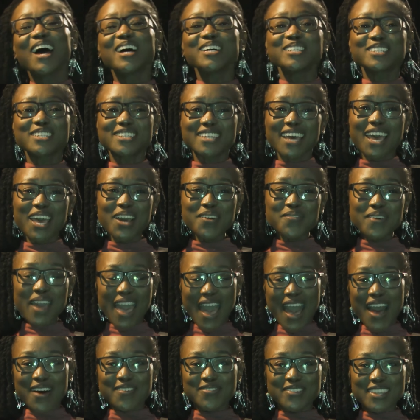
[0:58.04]
Today we
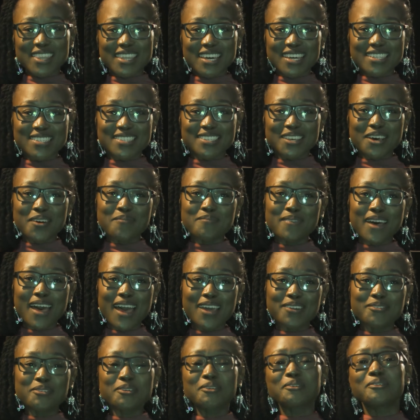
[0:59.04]
have with us a
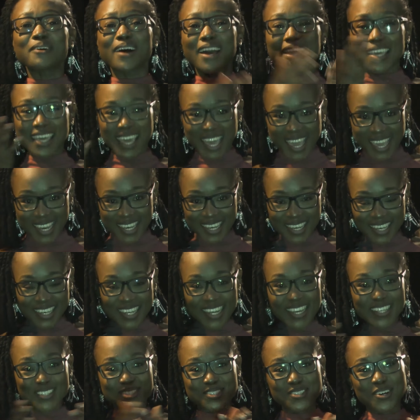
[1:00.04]
man who, again,
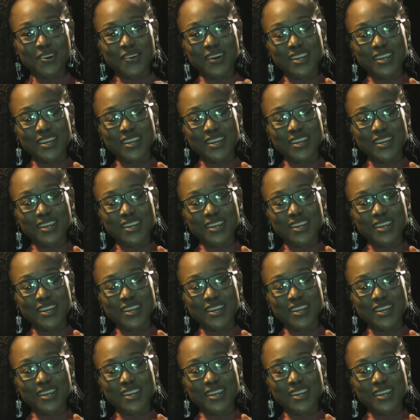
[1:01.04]
needs no